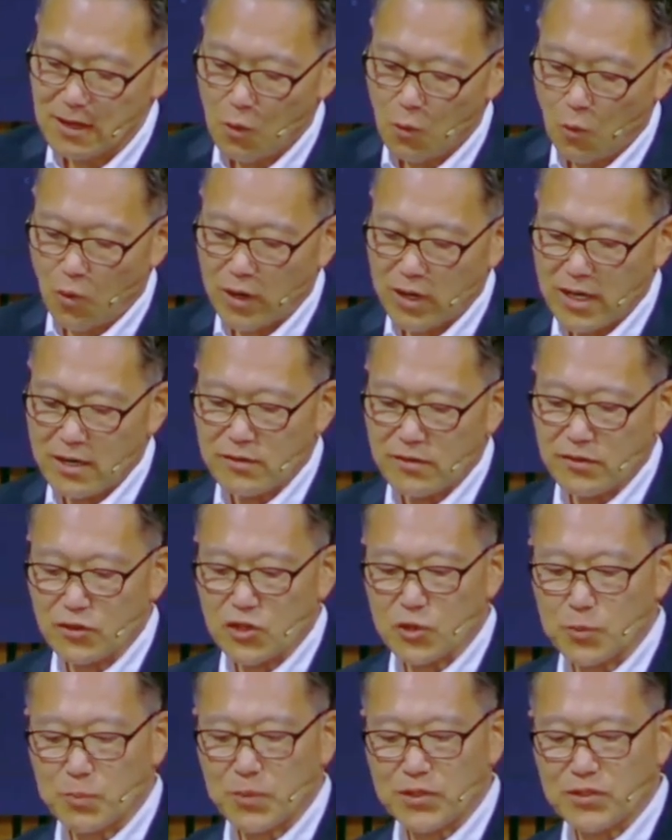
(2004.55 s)
What are the
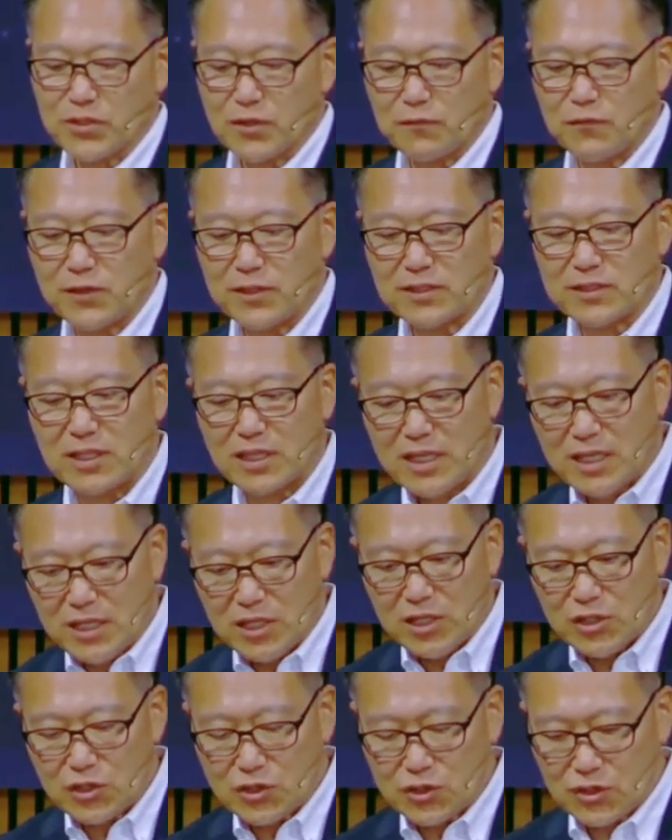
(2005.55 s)
specific
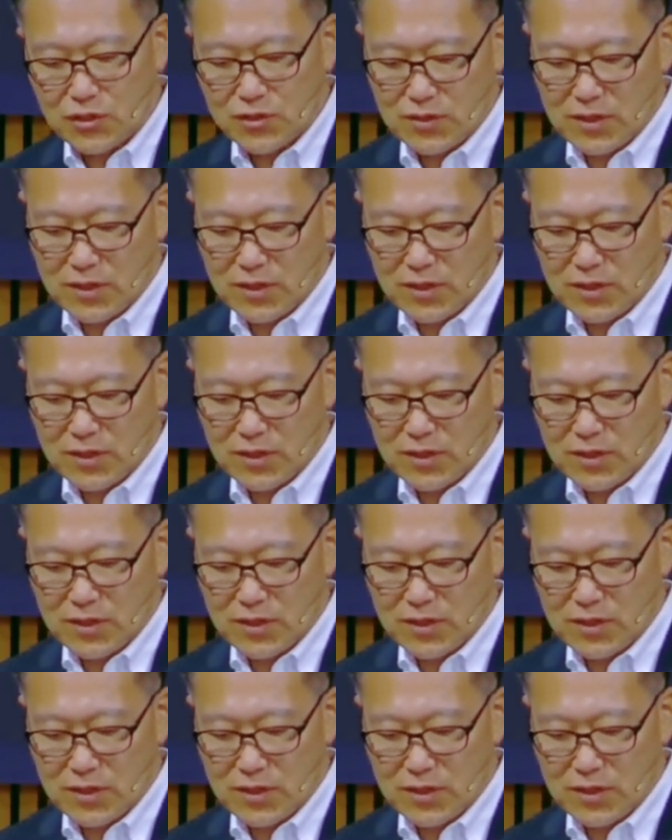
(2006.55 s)
deeds